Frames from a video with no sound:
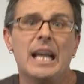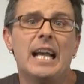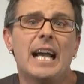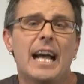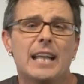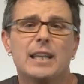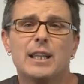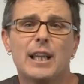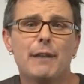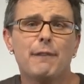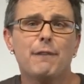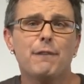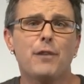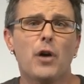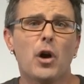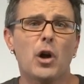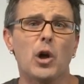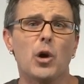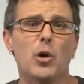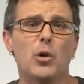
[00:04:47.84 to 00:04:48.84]
and then
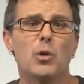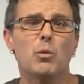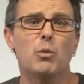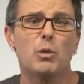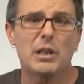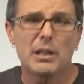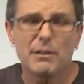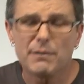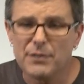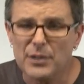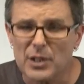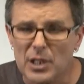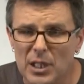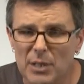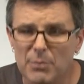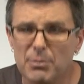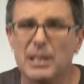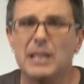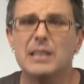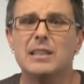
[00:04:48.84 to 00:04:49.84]
follow with a
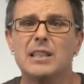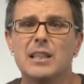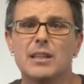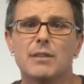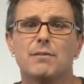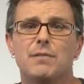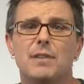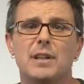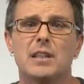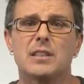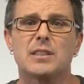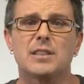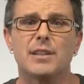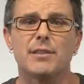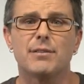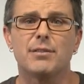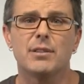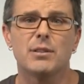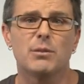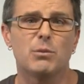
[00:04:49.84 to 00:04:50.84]
verb in the
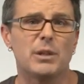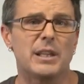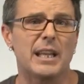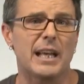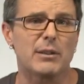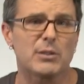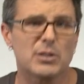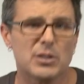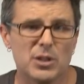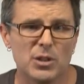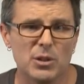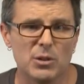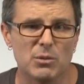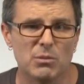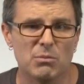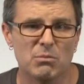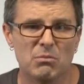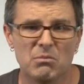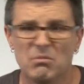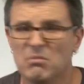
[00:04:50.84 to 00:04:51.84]
infinitive without to.
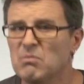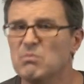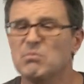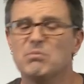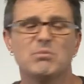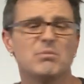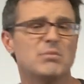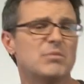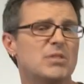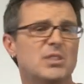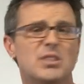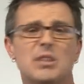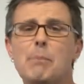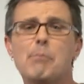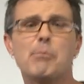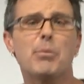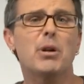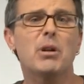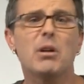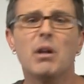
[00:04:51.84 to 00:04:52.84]

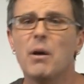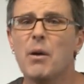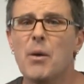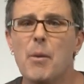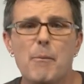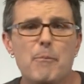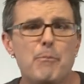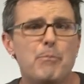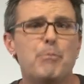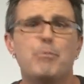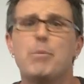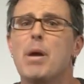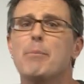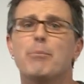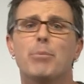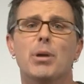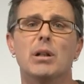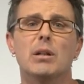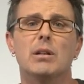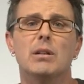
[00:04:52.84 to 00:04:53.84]
Simple,
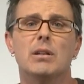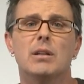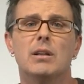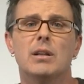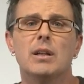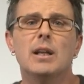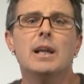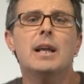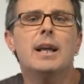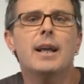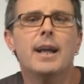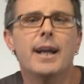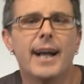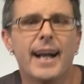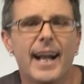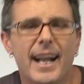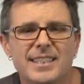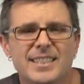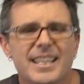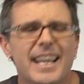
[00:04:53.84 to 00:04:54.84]
pimple.
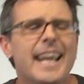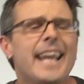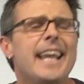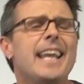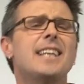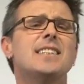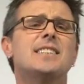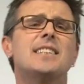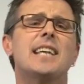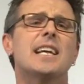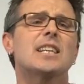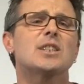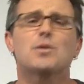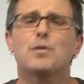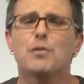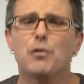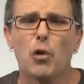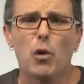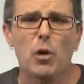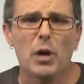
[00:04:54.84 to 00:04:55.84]
As easy as
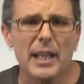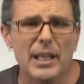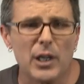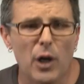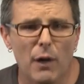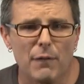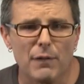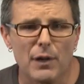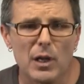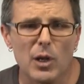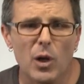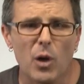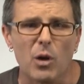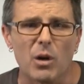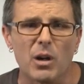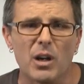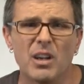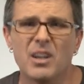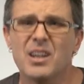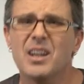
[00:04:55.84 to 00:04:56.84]
falling off a
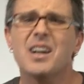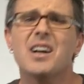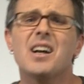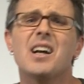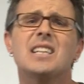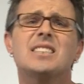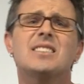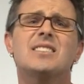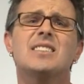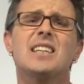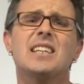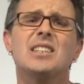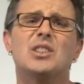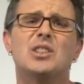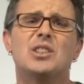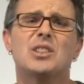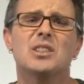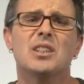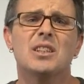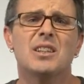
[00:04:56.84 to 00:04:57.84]
log, a
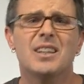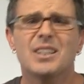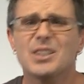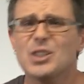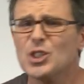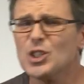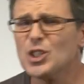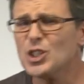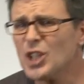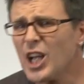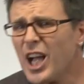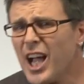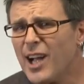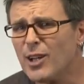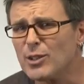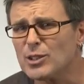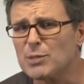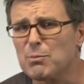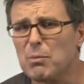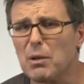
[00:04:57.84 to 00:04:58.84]
cinch.
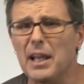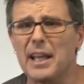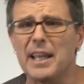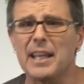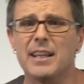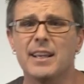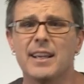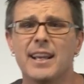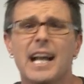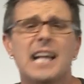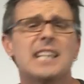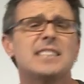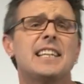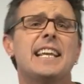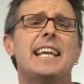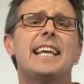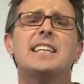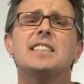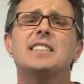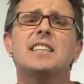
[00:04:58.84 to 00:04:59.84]
Child's play, as
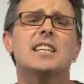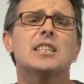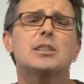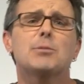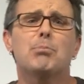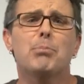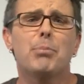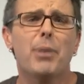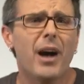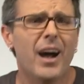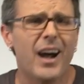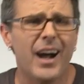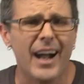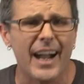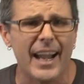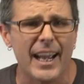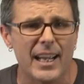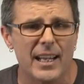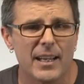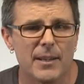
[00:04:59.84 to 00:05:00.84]
easy as
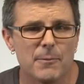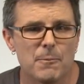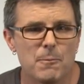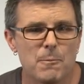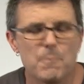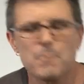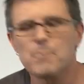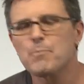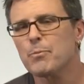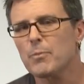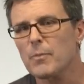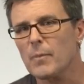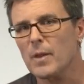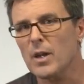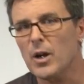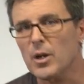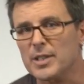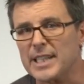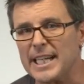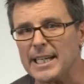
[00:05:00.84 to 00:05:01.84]
pie.
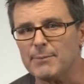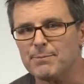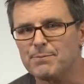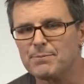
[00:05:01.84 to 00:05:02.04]
Okay,